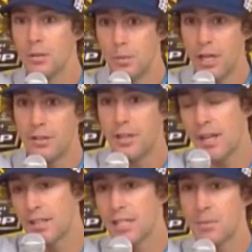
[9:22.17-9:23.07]
But
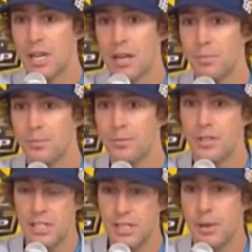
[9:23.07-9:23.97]
at the same time,
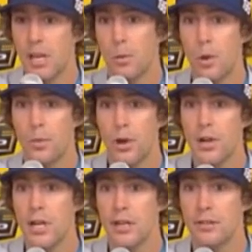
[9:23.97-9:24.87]
this is my number one
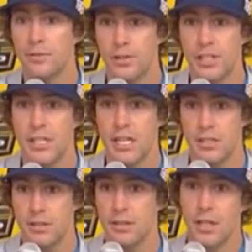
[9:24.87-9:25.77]
priority. And for this
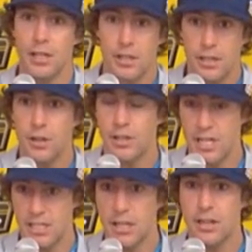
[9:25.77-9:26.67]
next
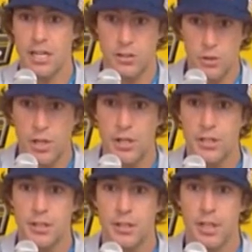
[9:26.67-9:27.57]
2
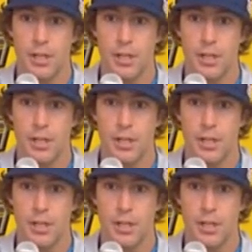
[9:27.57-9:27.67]
years,